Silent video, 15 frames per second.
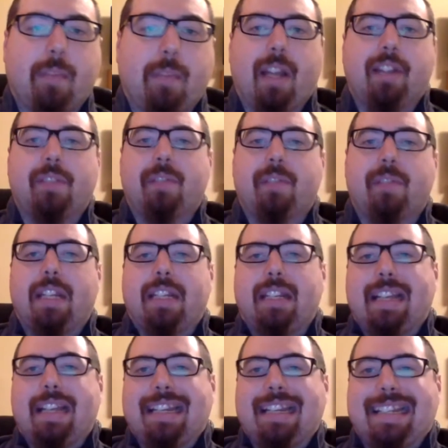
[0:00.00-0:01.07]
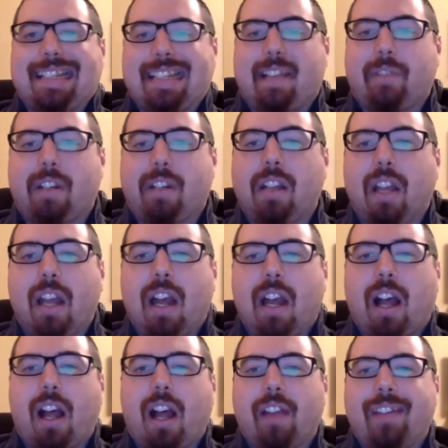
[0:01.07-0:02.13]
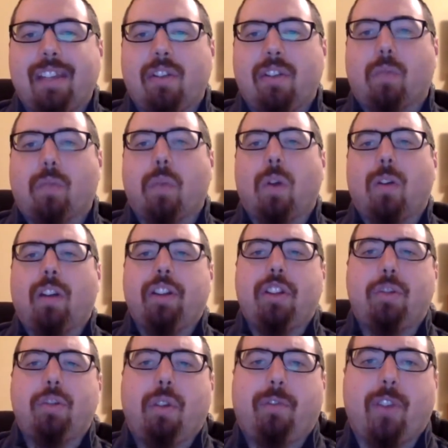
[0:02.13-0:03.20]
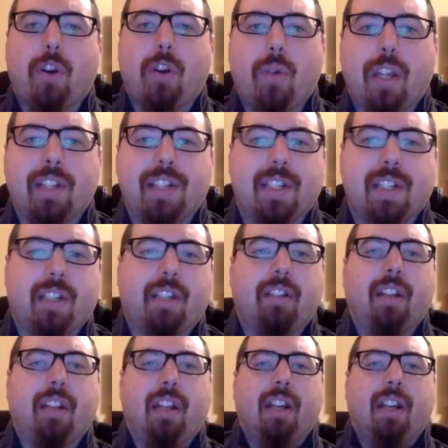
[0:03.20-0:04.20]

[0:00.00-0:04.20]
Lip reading: mind, this was 1897. The Aurora UFO incident